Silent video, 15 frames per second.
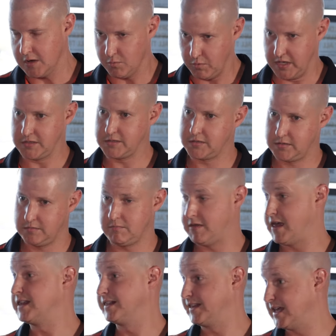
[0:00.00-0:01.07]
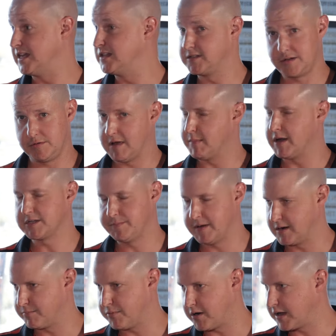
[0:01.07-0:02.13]
which then leads to a much
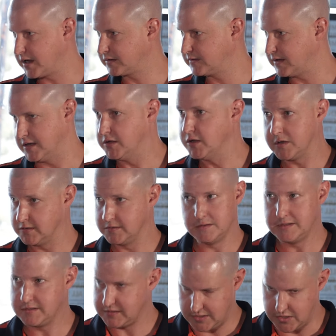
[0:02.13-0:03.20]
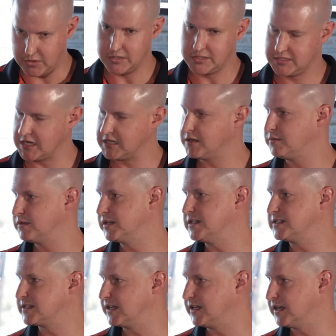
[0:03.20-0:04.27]
better product. And you can
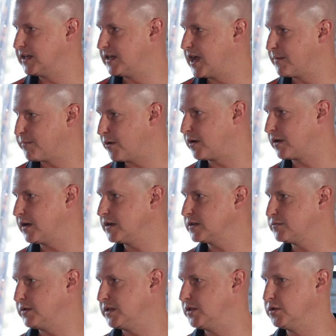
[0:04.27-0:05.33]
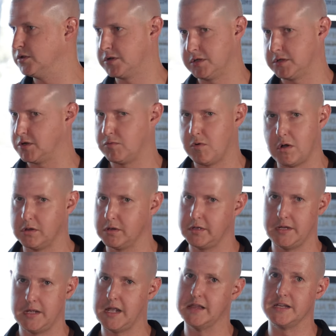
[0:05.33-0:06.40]
genuinely 100%. See it in our product when you look at the
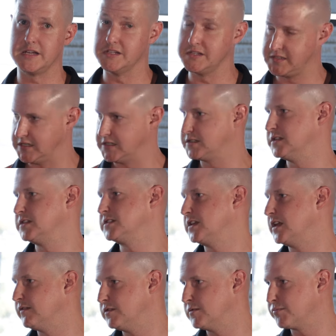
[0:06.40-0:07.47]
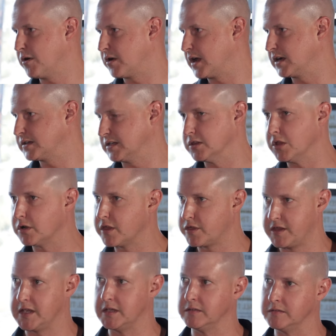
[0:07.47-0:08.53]
quality and the consistency of the product. A lot of
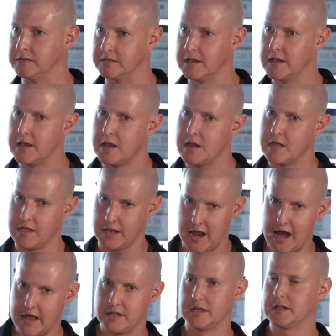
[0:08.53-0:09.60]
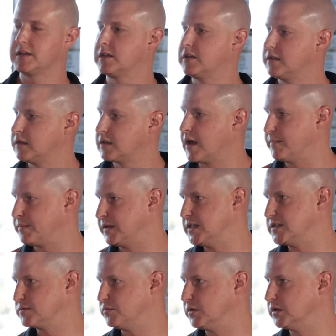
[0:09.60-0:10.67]
things that other
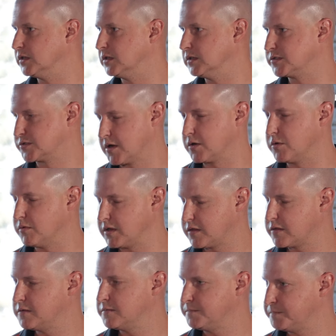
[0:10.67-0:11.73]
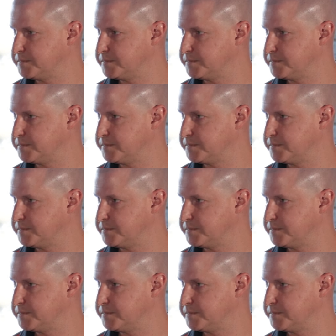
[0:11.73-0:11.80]
companies will struggle with.